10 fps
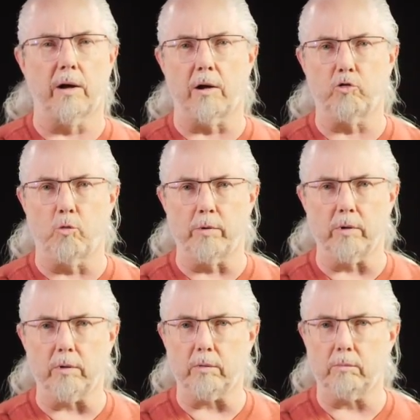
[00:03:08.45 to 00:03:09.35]

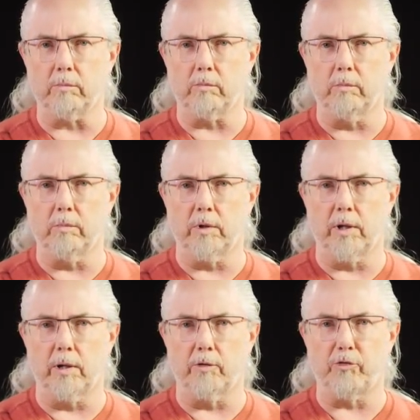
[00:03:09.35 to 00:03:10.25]
October
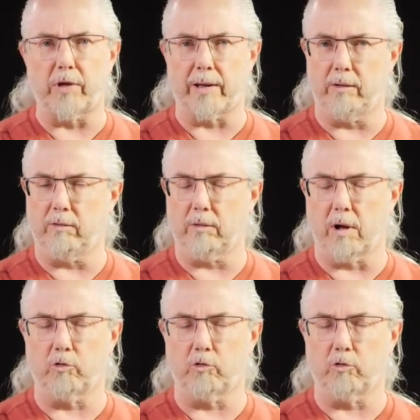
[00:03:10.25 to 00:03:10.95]
2nd,